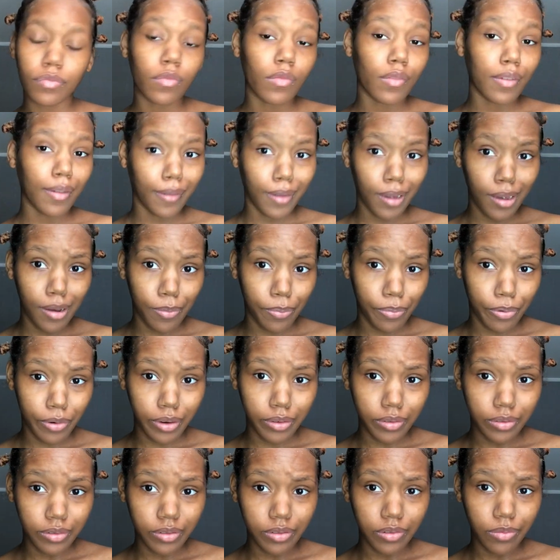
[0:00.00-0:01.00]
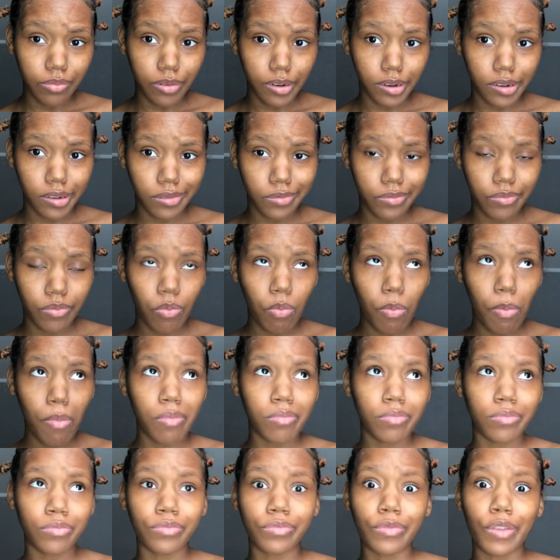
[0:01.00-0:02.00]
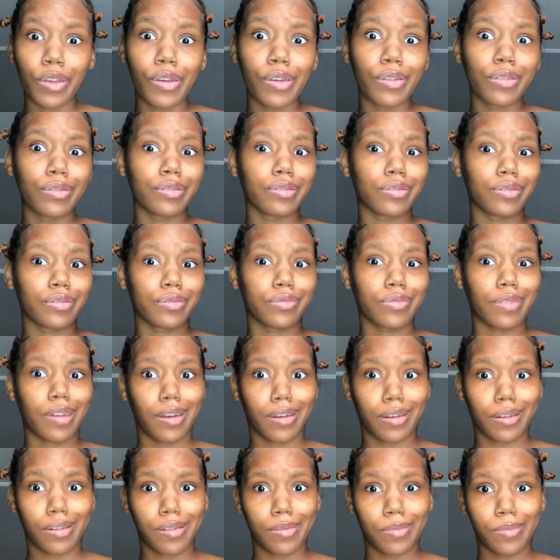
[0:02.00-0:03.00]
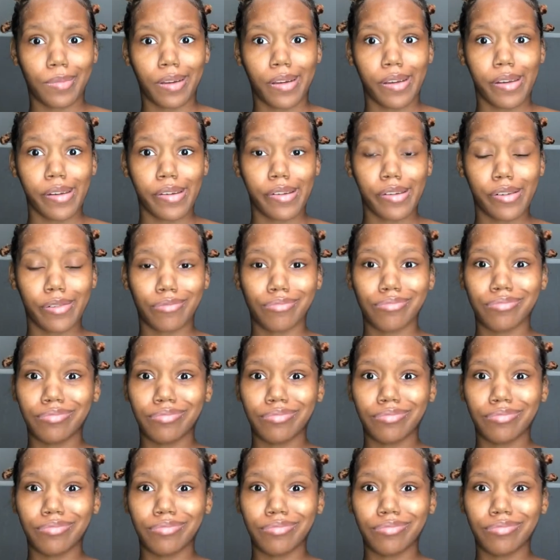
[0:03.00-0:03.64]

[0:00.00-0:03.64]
I got a pregnancy brain. So I cut my hair.